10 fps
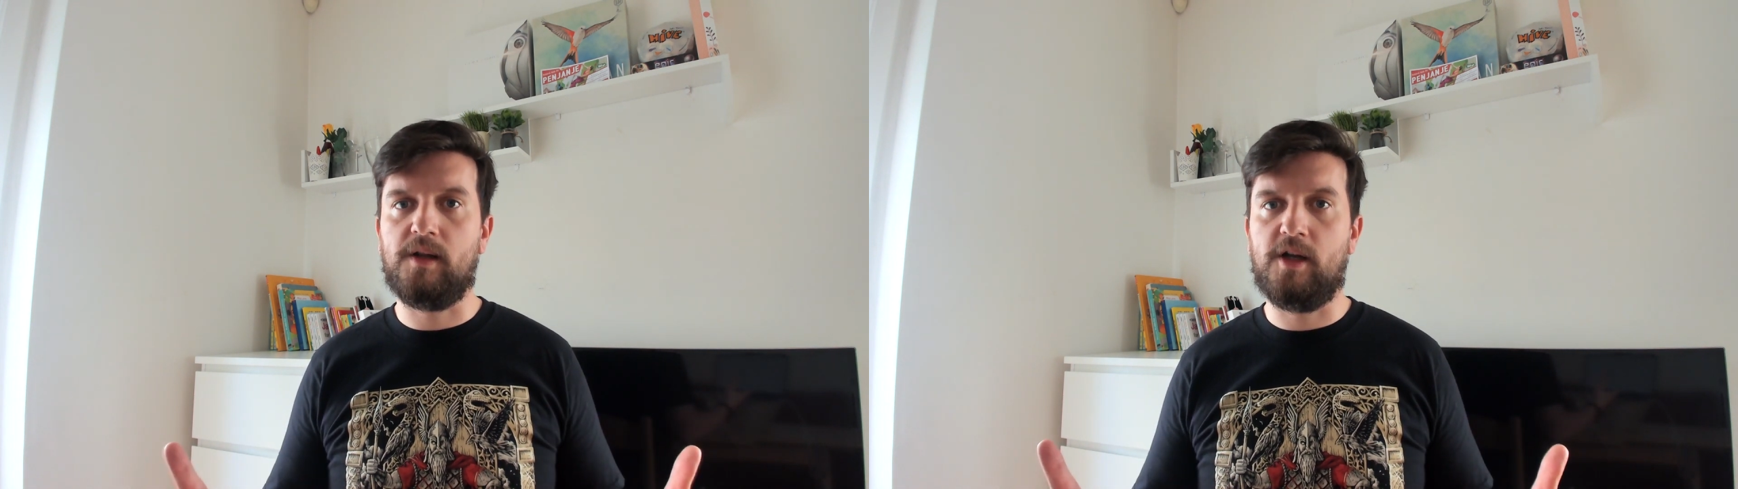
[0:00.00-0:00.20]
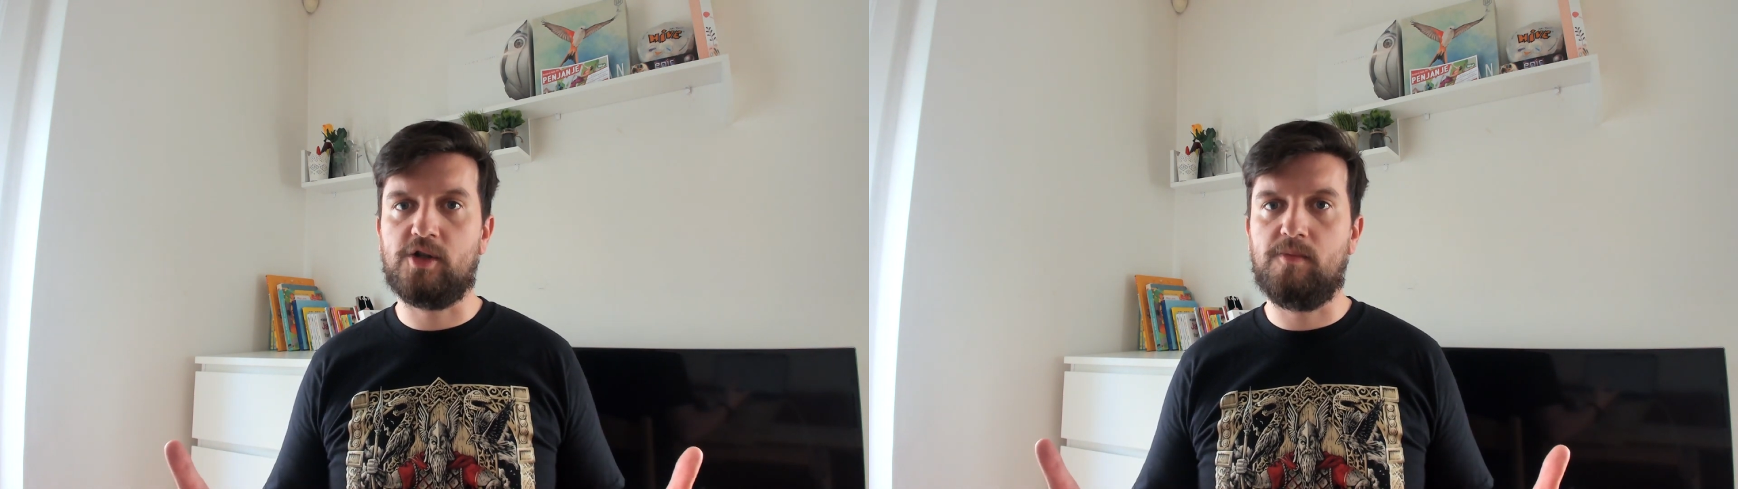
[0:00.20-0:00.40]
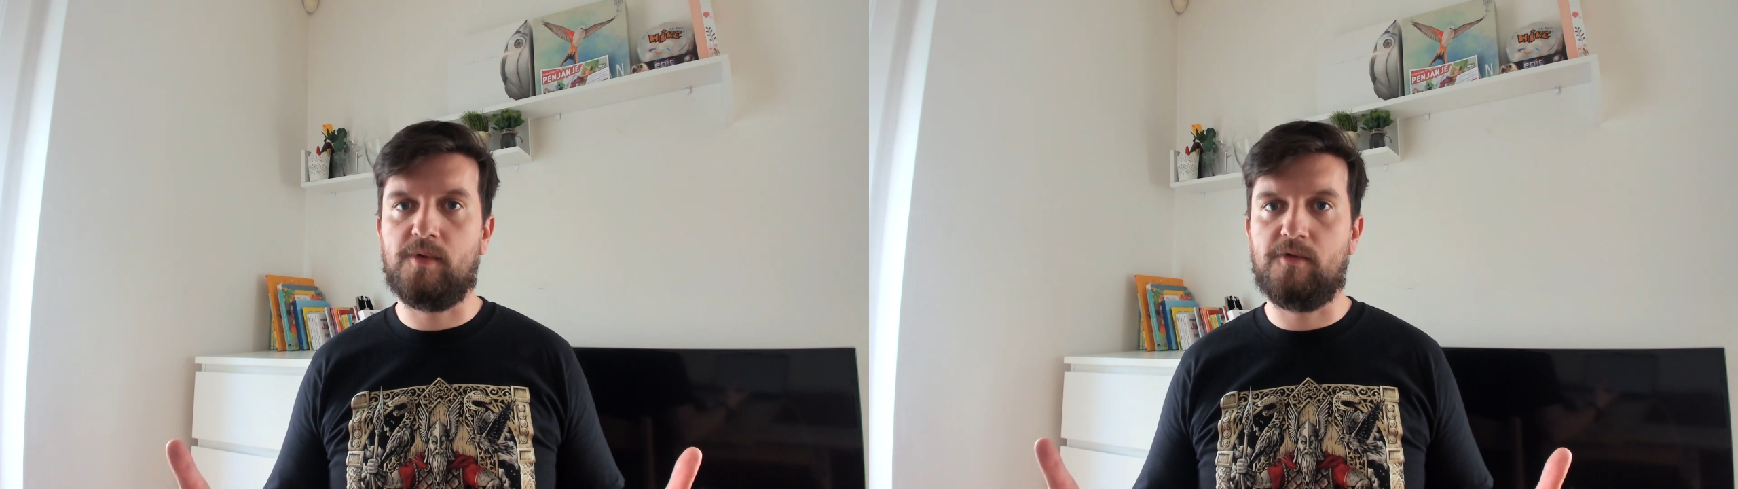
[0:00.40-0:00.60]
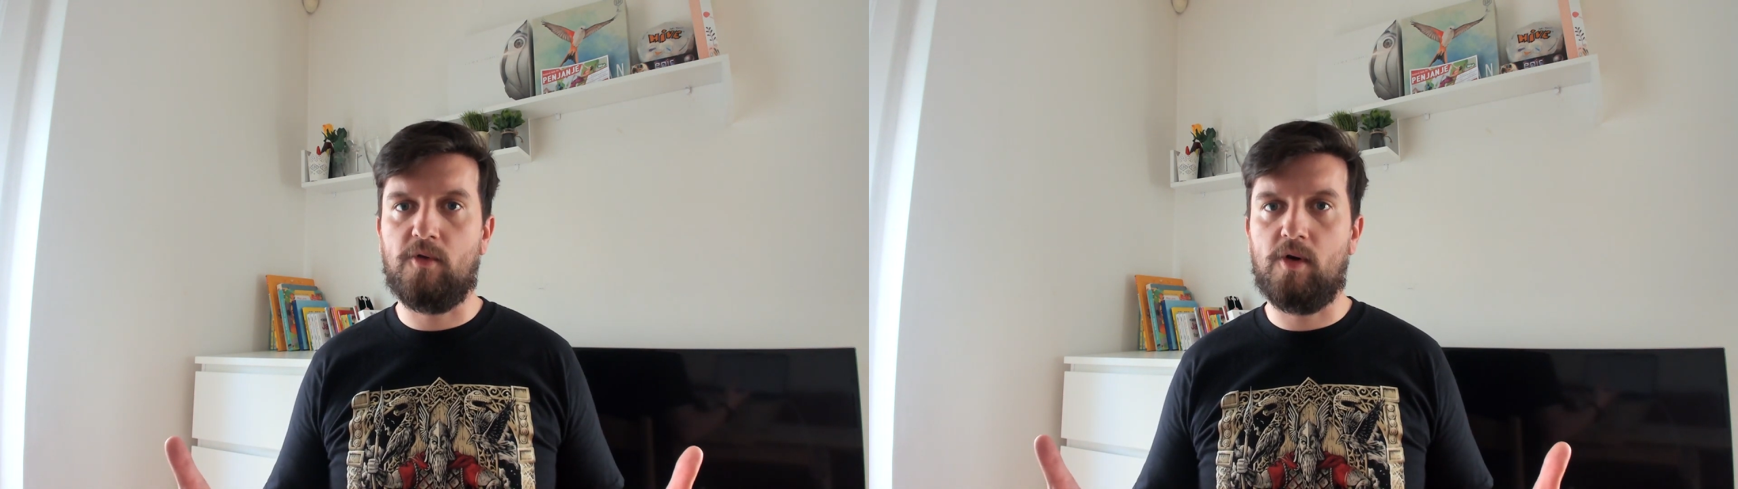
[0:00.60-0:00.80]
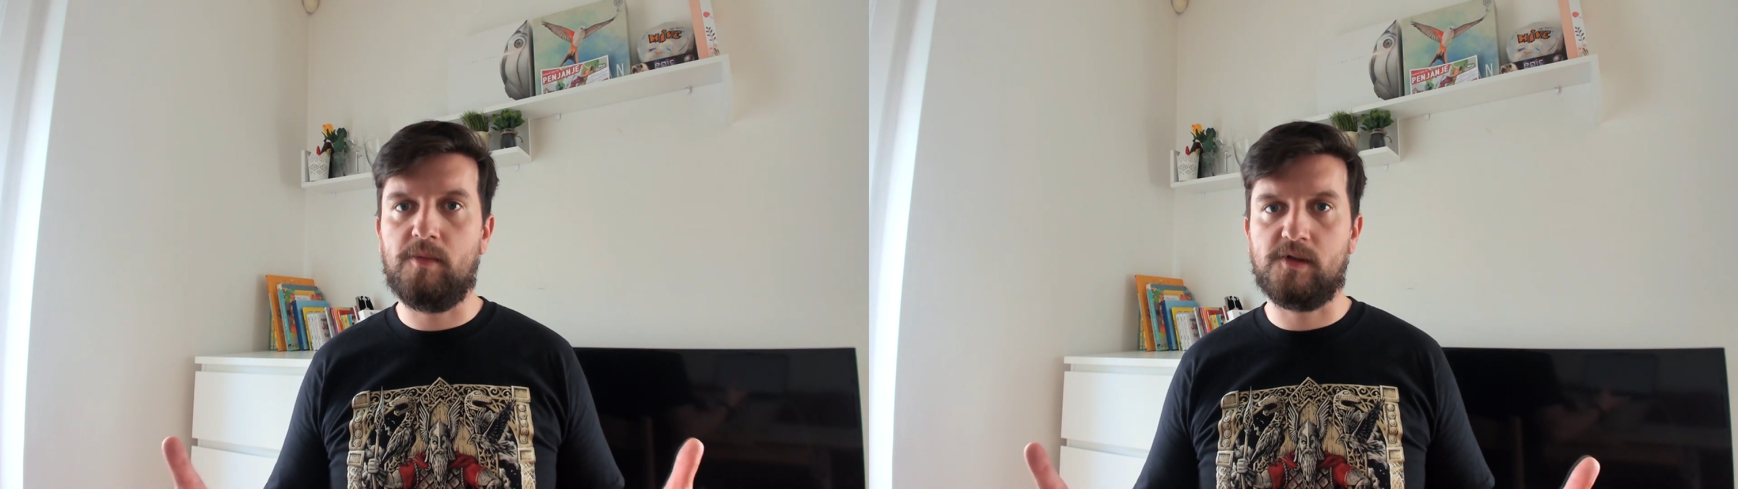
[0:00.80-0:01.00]
validation
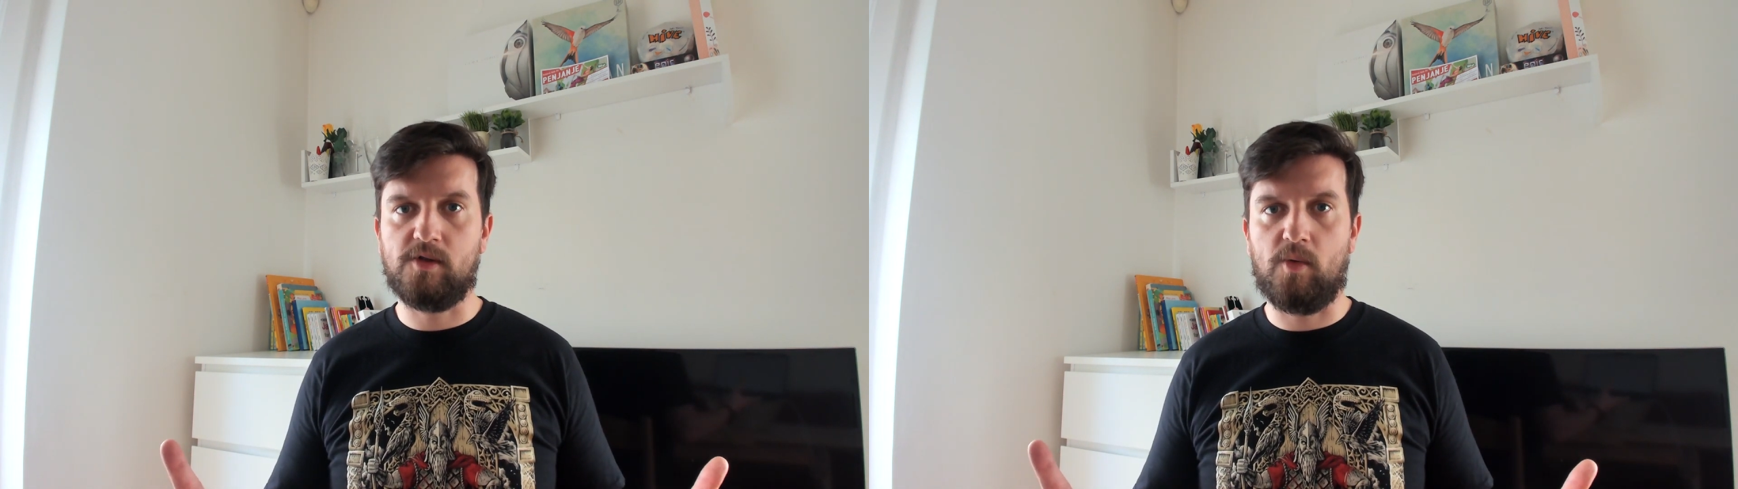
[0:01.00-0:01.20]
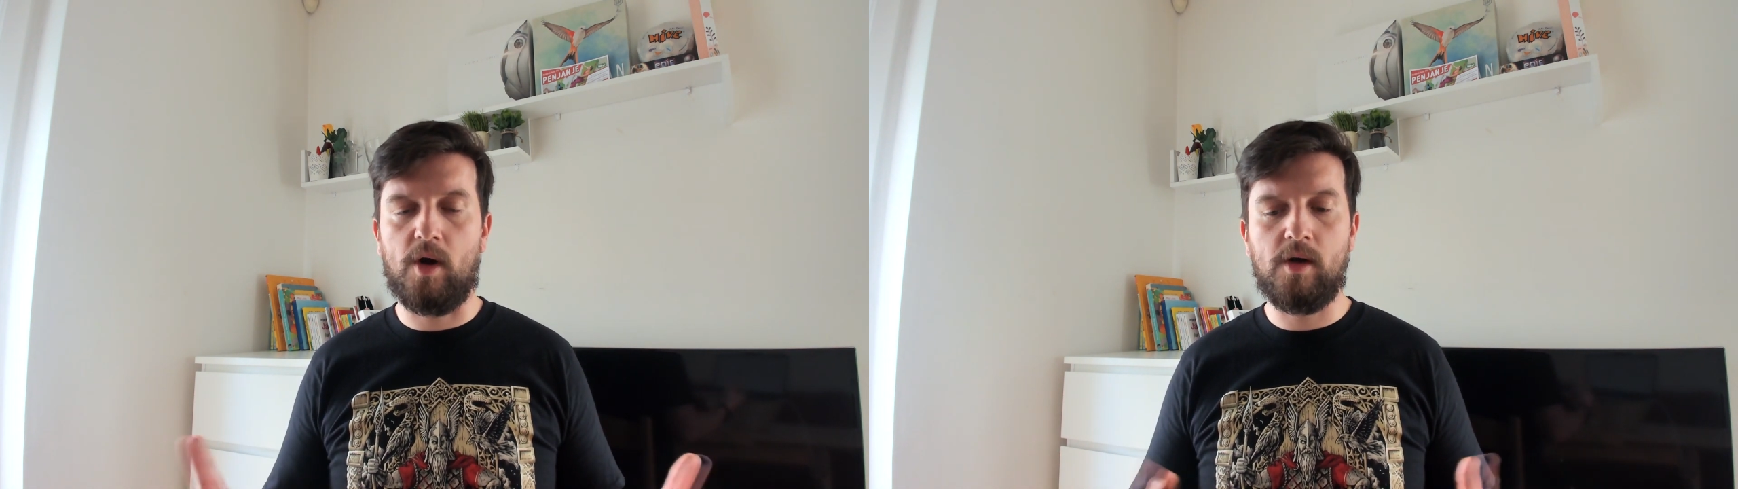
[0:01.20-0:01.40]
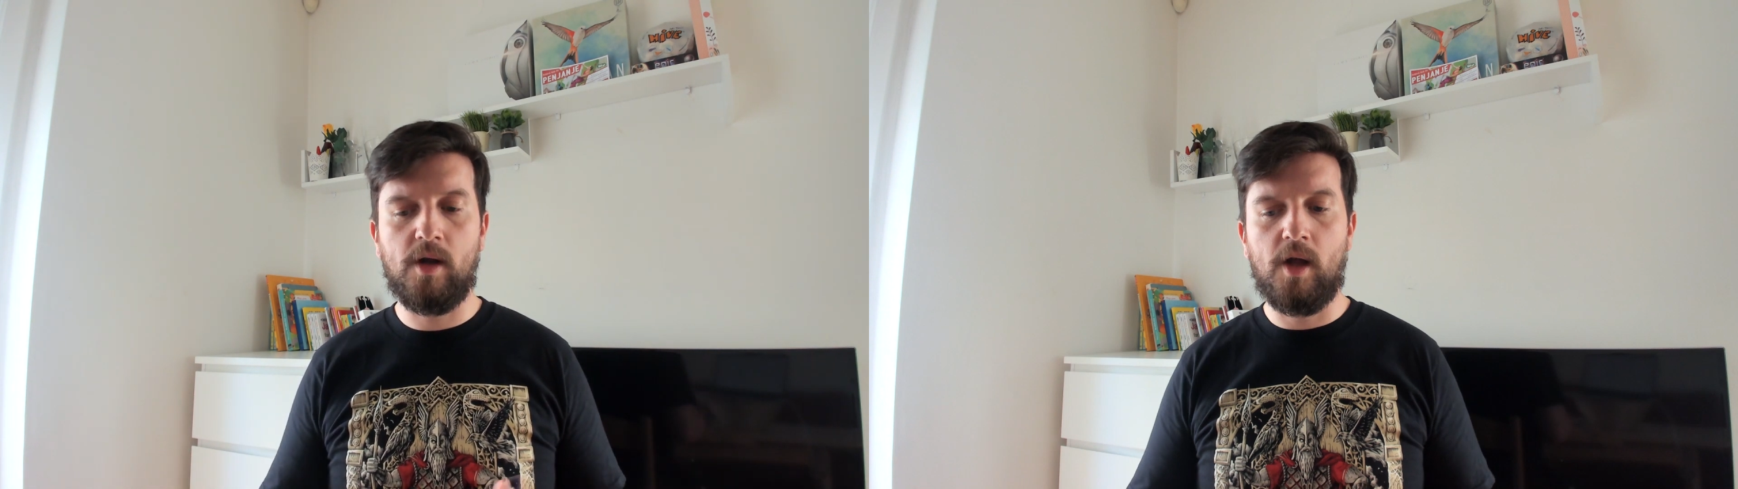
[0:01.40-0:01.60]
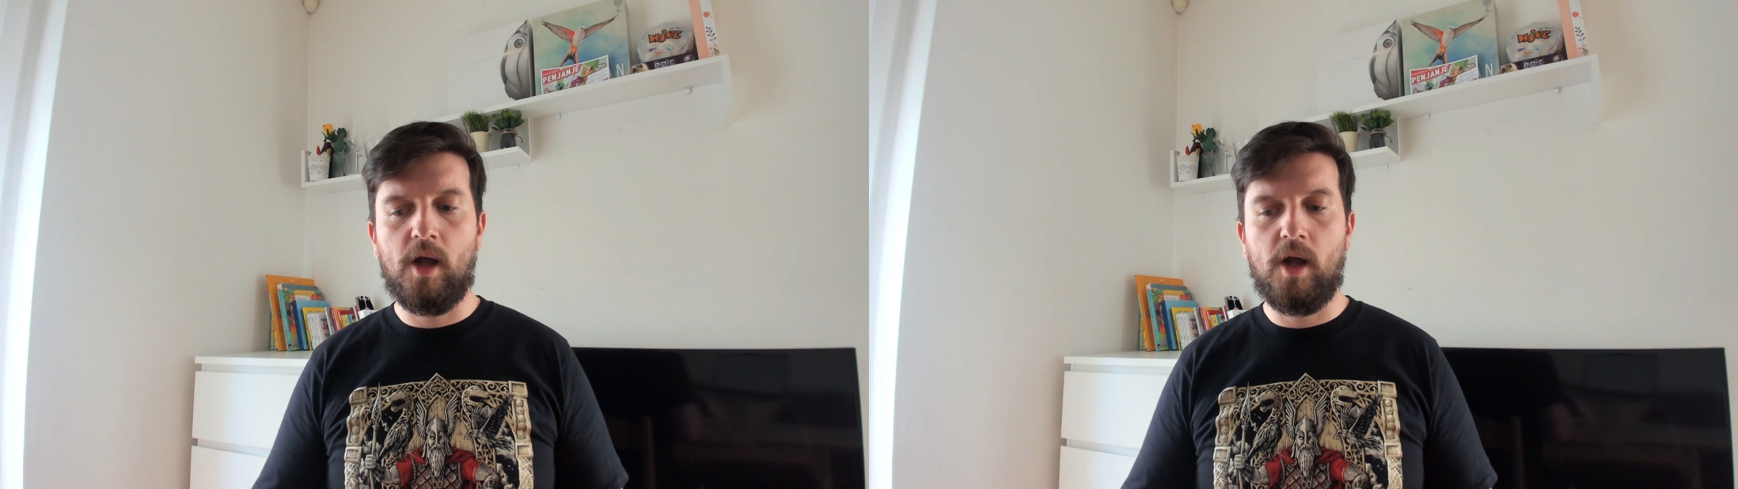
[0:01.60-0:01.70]
perform and so on.